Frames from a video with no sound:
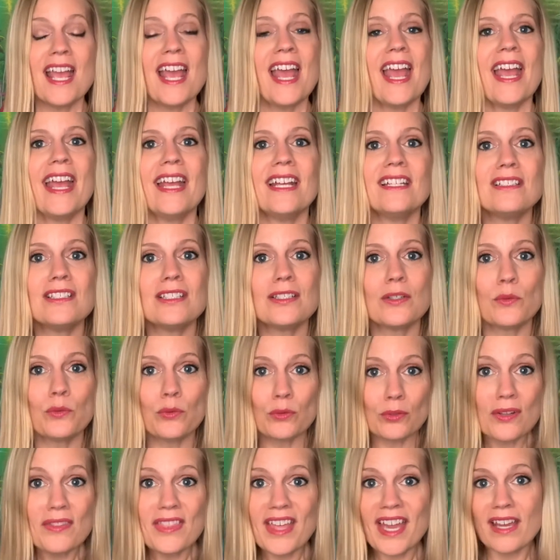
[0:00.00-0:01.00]
And so
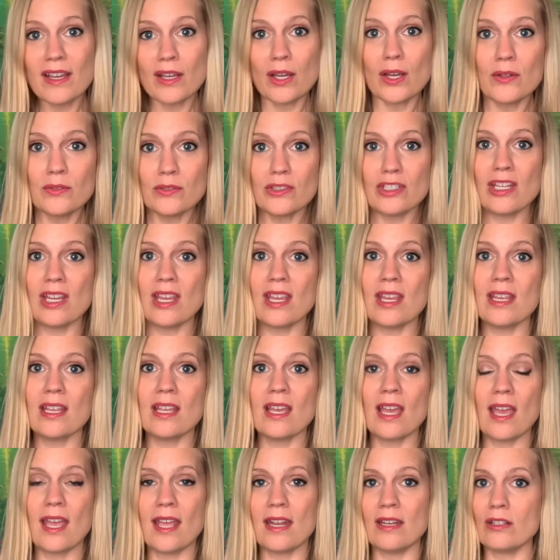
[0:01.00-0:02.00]
through that coaching
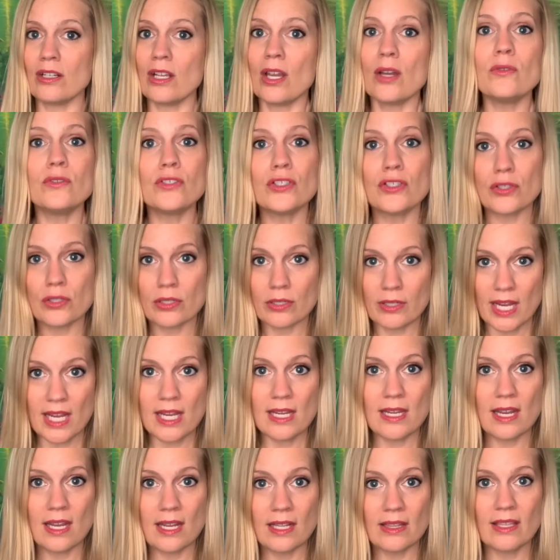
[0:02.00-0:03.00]
and coach
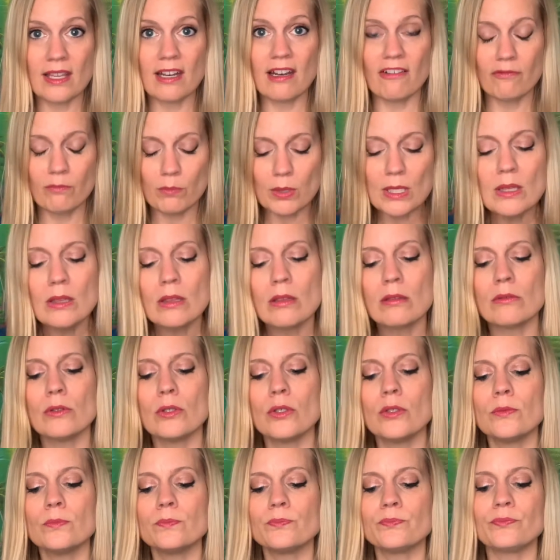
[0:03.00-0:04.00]
training that I've been
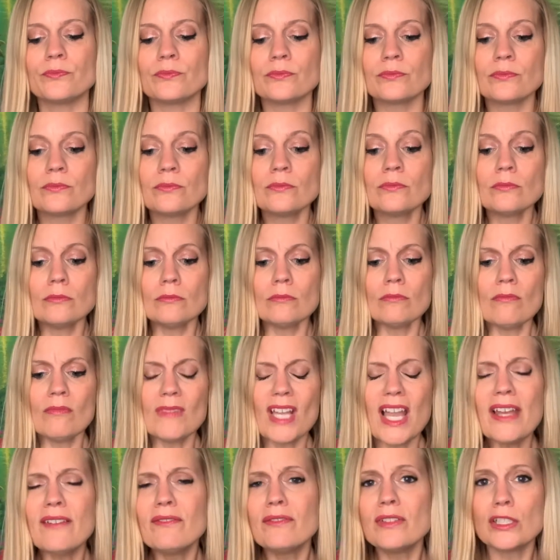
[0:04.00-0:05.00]
through,
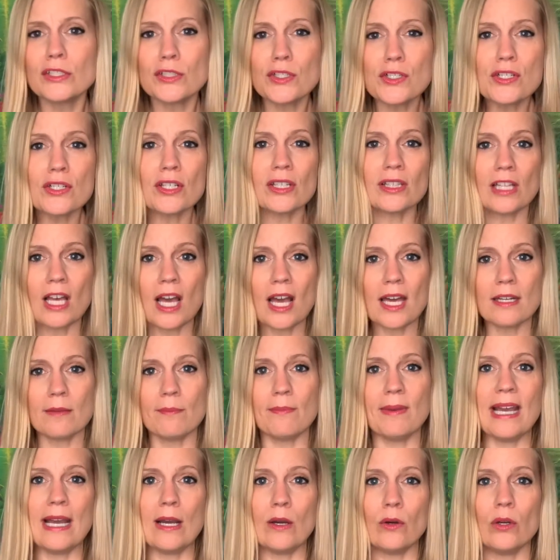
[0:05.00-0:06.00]
I've learned a lot
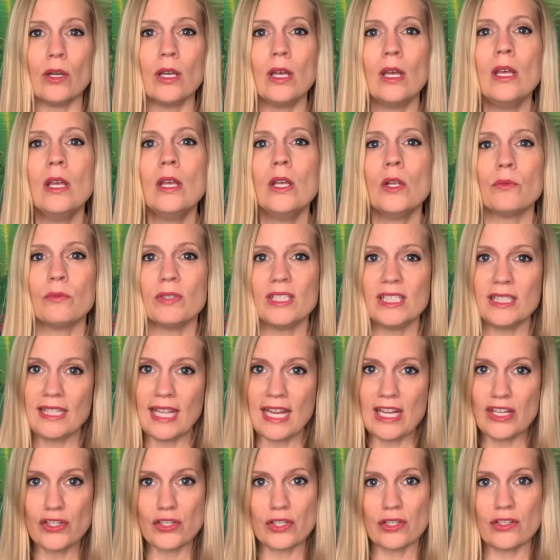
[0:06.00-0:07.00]
about
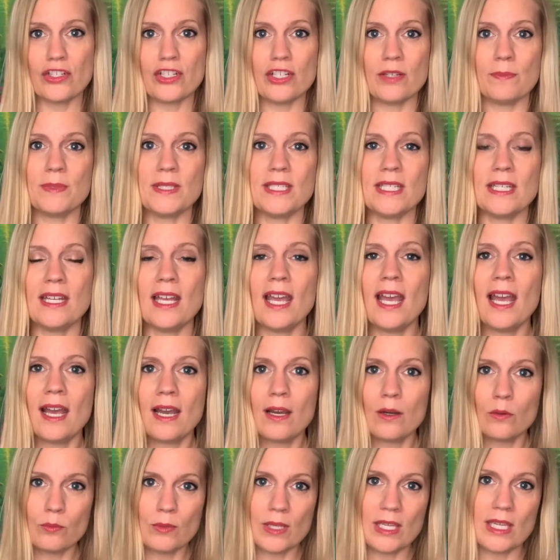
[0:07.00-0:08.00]
relationships and
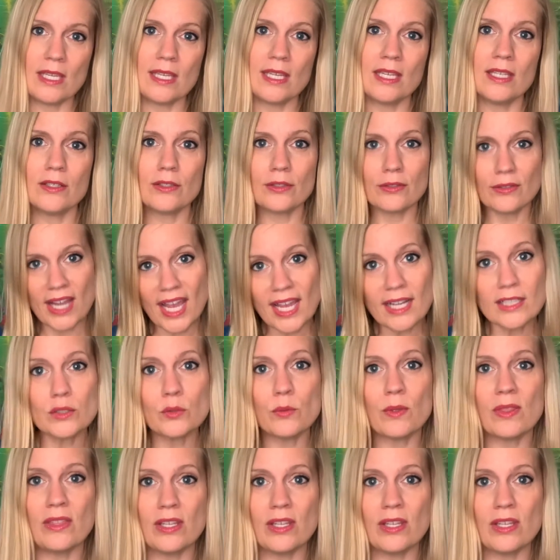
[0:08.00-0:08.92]
how we interact with